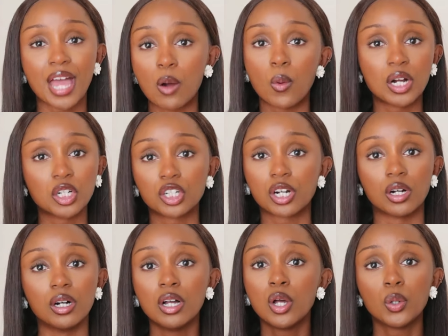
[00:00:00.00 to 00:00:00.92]
that one
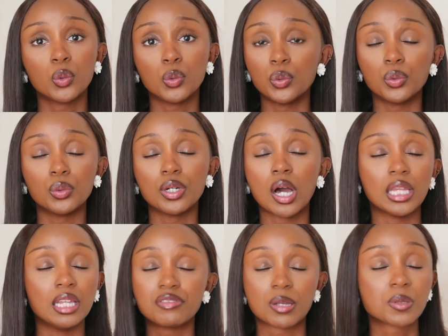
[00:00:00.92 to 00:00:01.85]
girl who
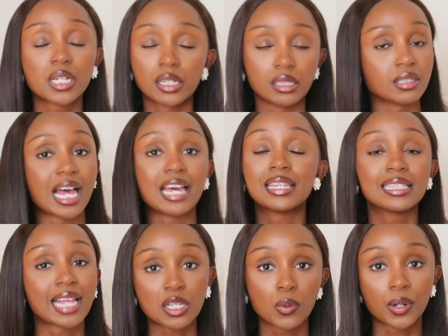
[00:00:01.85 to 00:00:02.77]
lives upstairs. I
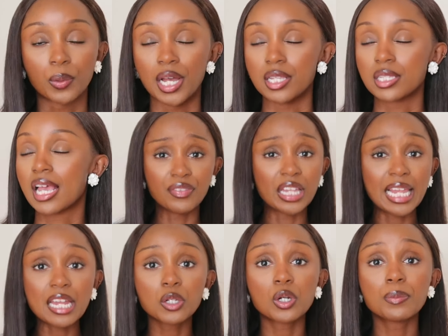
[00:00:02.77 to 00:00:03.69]
think that's what it was. The
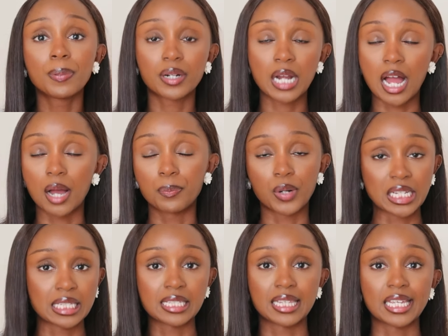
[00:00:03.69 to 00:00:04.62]
landlord
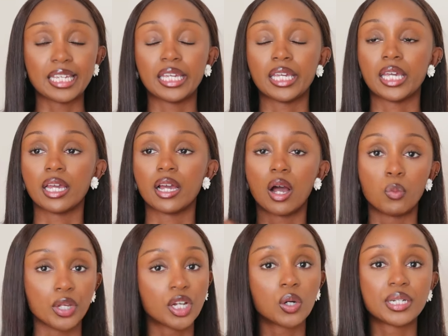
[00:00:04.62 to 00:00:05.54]
presses the key.
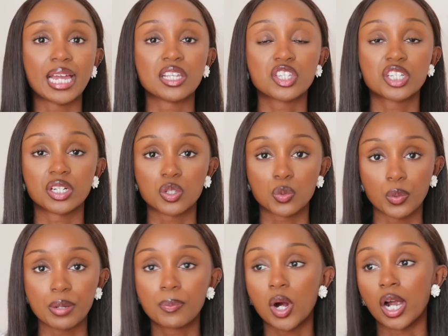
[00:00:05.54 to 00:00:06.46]
We go downstairs,
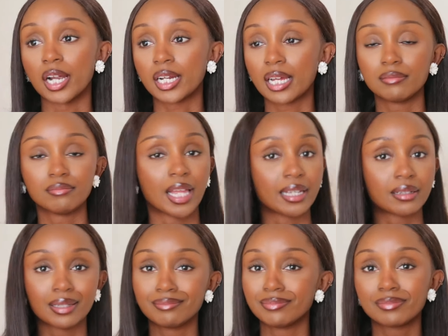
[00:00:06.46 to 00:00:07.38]
we park,
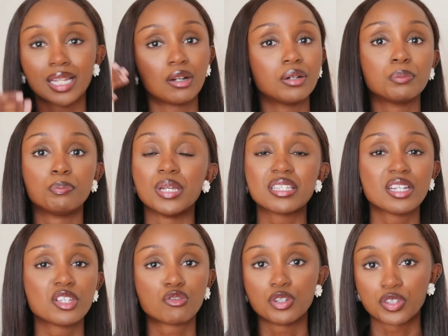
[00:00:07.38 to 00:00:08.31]
like
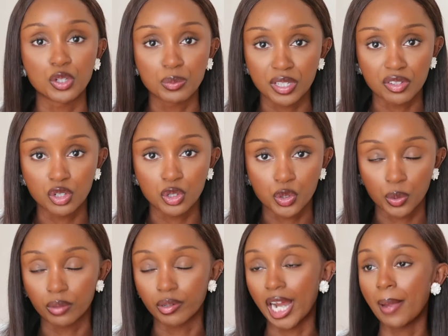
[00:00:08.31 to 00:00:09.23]
business resumes as
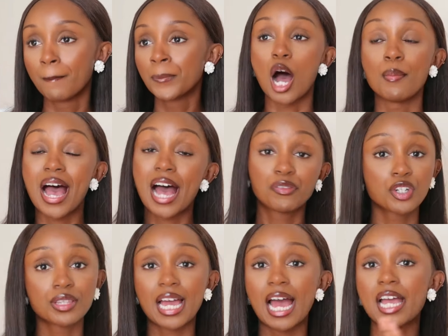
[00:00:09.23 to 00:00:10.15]
usual, right?
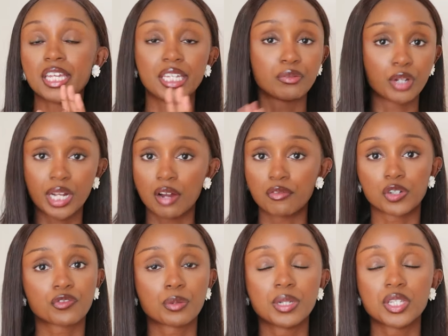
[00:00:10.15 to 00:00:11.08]
After that, he
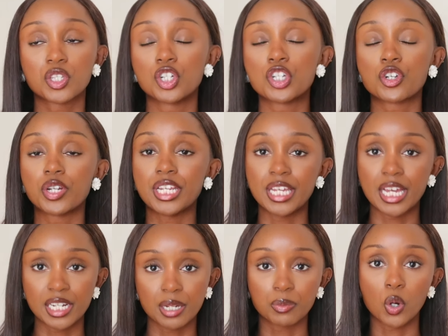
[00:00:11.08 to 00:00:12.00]
recovered from his surgery. He
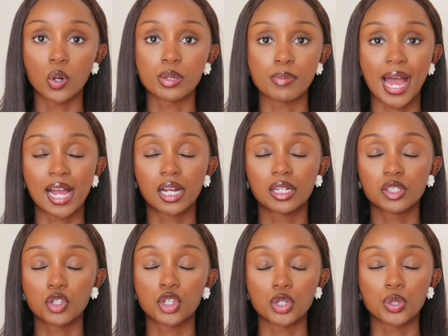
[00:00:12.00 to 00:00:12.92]
ended up going
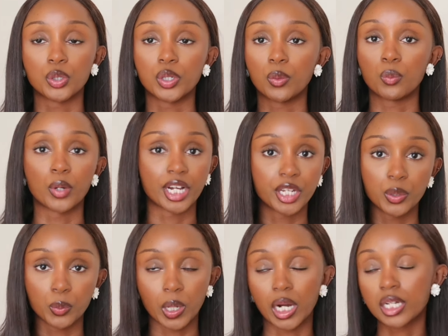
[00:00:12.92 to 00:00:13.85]
back to where
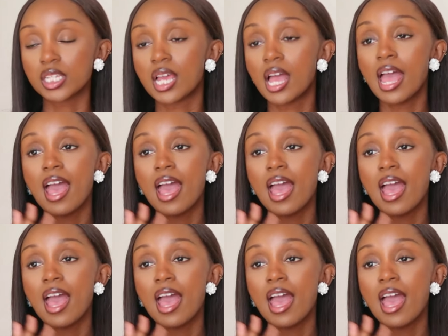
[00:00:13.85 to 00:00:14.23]
he worked